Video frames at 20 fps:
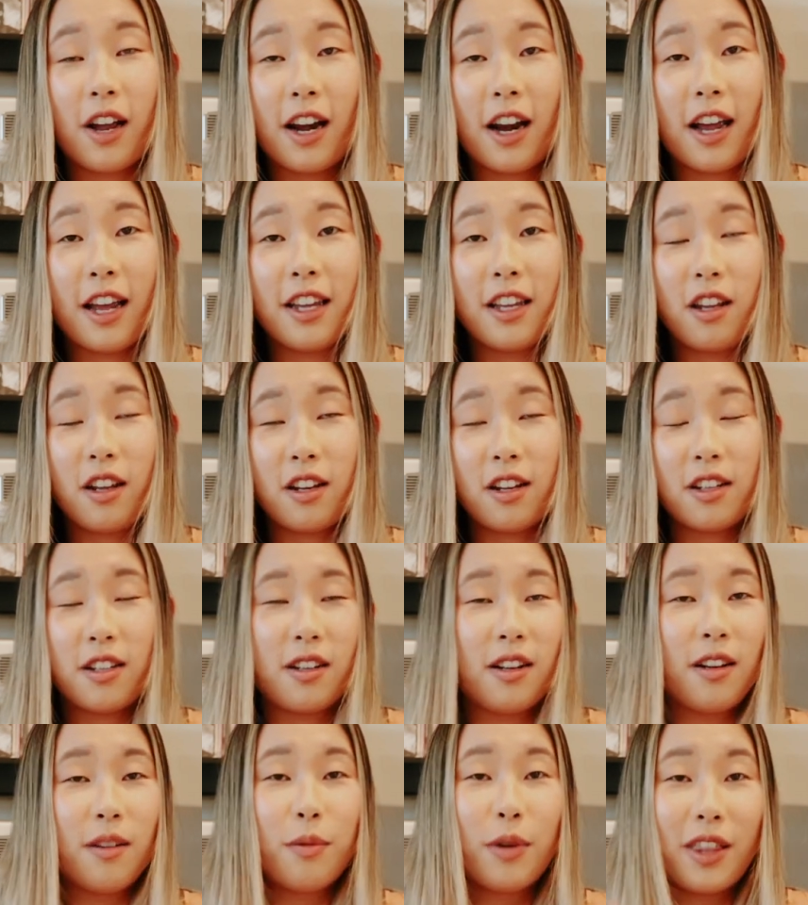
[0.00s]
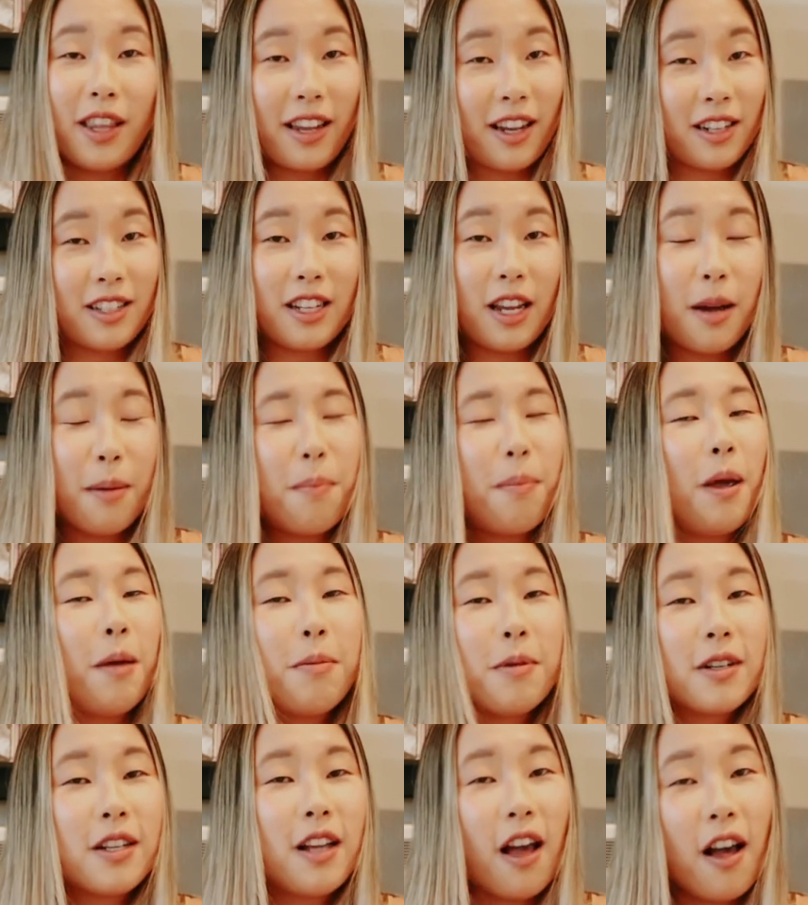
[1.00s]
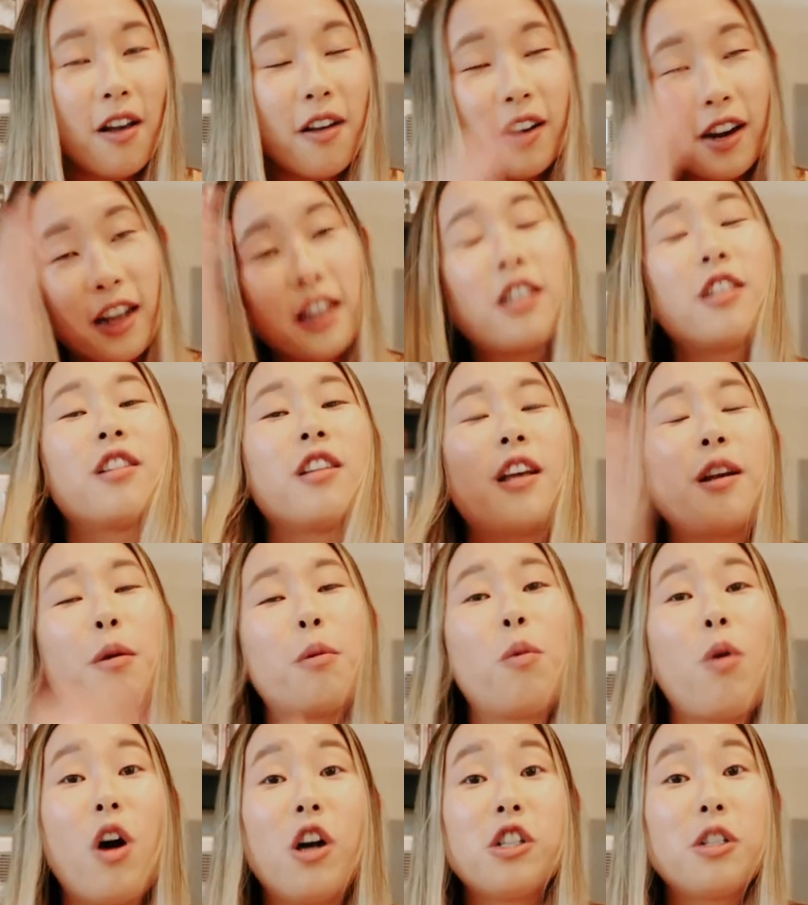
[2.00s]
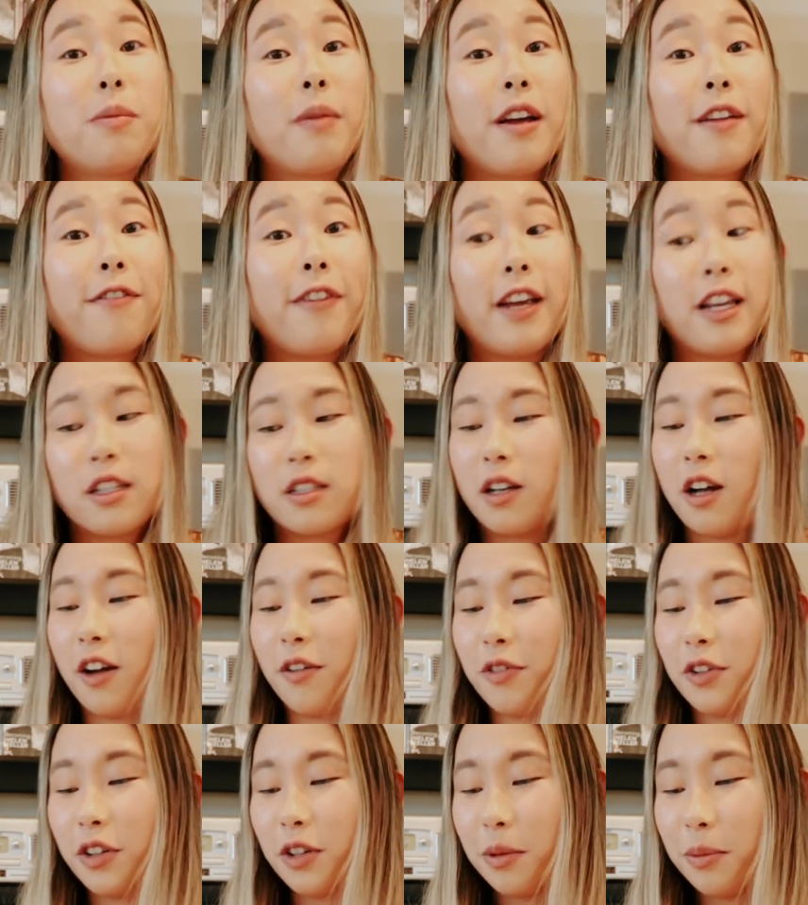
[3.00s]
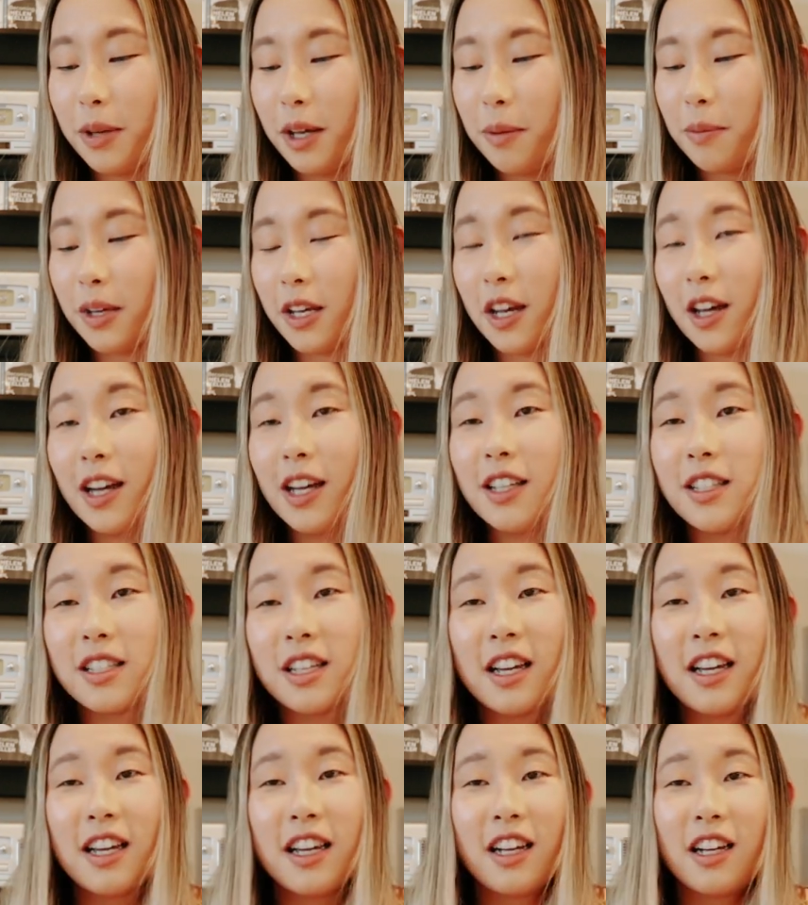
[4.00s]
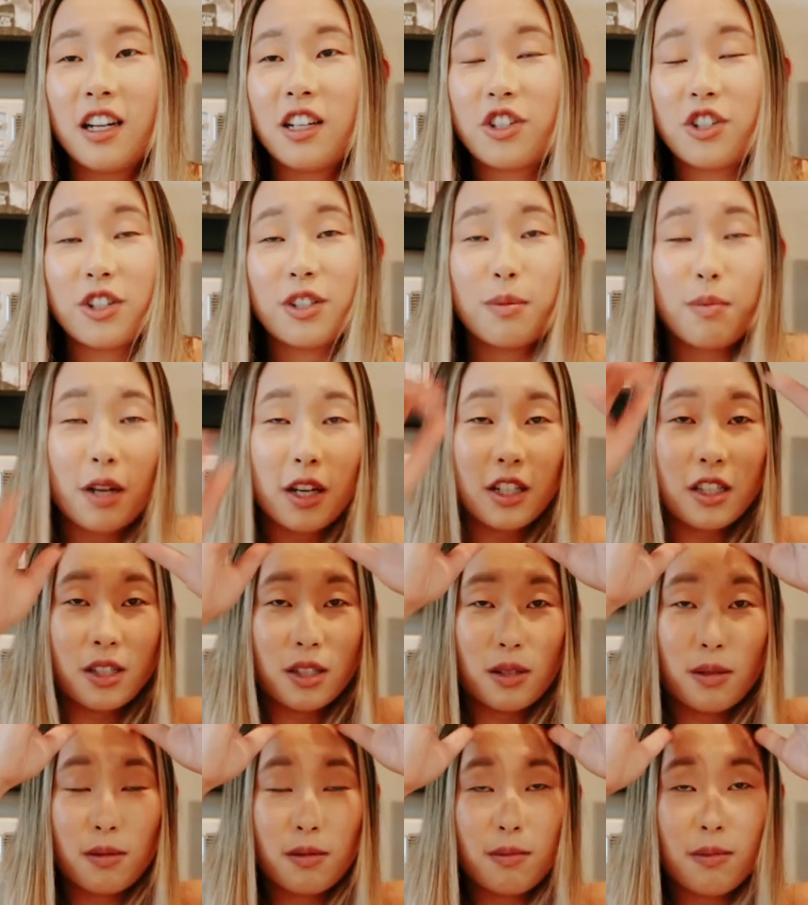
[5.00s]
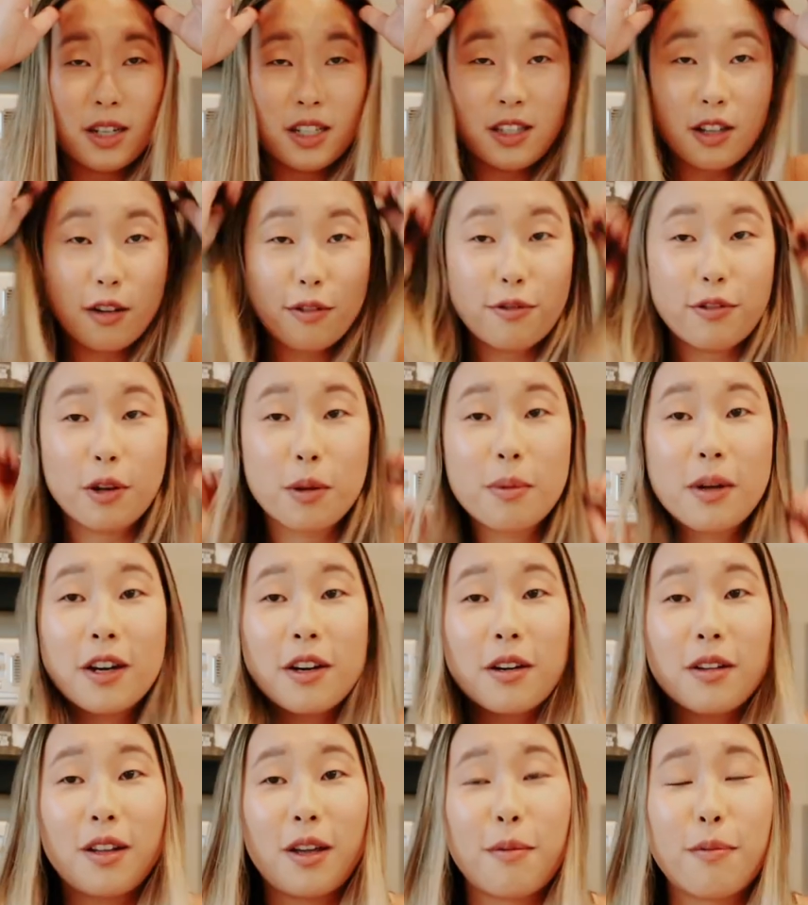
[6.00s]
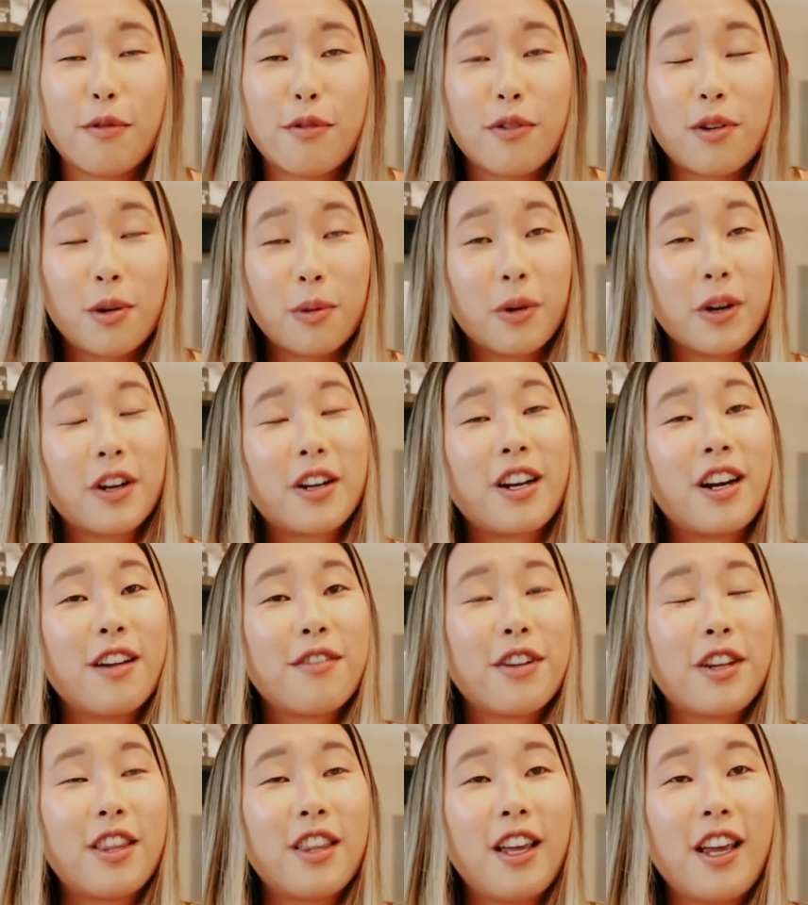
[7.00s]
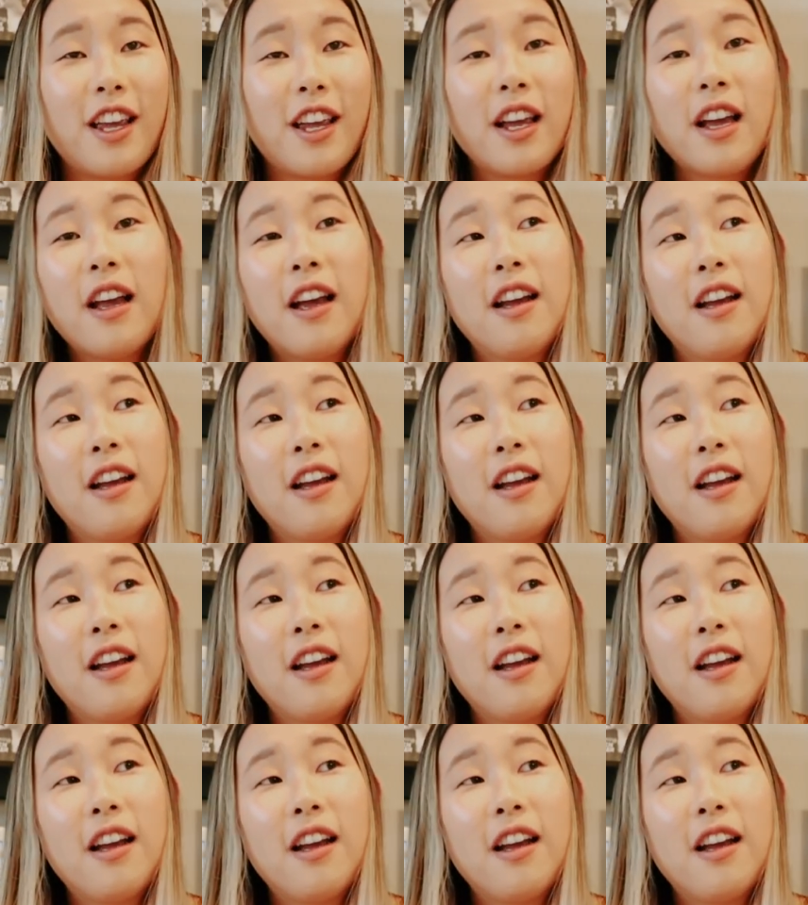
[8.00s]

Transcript: and with like a damp paper towel and I just like wash my face off a little bit because it just makes myself feel better like before work and everything.